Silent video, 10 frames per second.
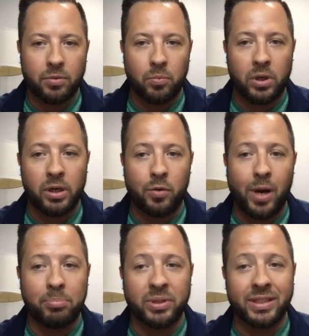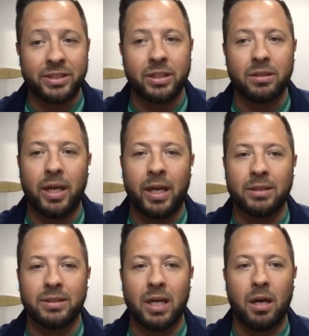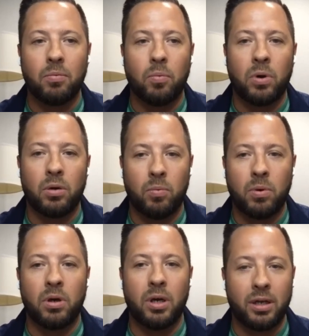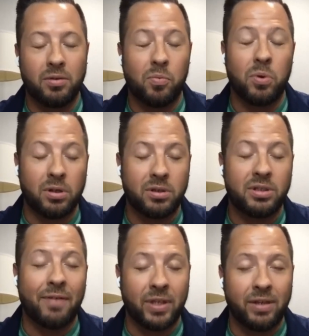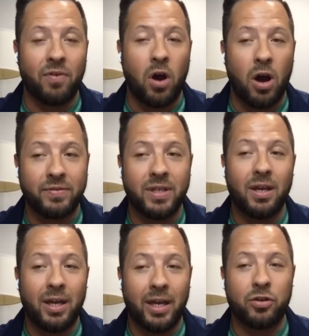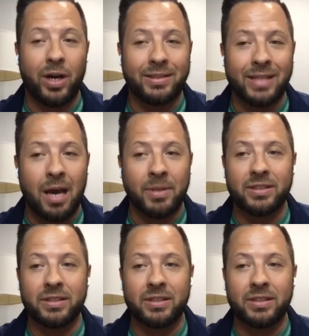we're in a great position and uh, we're, we're, in, we're definitely involved in great timing.